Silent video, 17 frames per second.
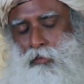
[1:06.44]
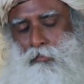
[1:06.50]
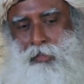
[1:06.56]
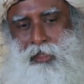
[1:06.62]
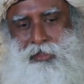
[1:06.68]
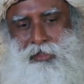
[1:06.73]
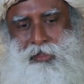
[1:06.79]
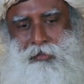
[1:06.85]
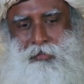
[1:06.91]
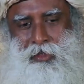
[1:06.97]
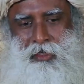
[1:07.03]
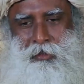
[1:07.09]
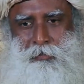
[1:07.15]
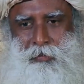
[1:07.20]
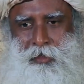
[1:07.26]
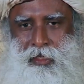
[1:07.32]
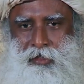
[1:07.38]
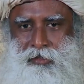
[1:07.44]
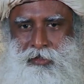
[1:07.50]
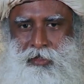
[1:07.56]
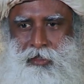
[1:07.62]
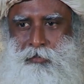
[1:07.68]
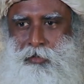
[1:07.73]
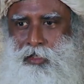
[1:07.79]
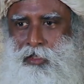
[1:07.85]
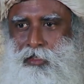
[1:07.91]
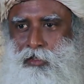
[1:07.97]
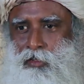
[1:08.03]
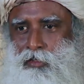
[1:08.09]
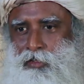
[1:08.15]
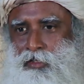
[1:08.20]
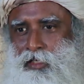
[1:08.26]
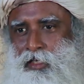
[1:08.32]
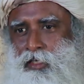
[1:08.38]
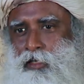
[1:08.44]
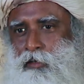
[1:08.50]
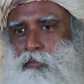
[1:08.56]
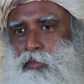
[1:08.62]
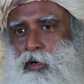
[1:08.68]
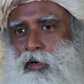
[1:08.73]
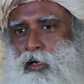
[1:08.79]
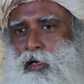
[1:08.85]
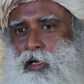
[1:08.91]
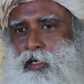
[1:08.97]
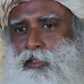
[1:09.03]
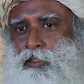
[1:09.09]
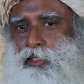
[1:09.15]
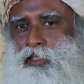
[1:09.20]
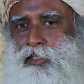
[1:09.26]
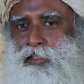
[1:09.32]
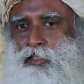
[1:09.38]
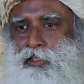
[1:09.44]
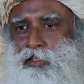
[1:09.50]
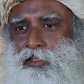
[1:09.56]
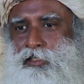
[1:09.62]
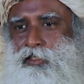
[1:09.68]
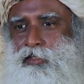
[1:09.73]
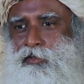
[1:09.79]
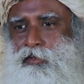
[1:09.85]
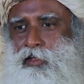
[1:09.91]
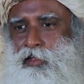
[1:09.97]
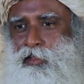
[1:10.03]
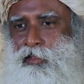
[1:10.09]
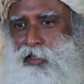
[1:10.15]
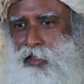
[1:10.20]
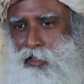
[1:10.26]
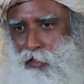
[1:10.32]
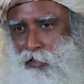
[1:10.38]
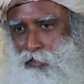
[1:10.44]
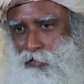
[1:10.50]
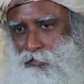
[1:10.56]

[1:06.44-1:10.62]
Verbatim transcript: But somebody packs carbon dioxide in a bottle and says this is the real thing.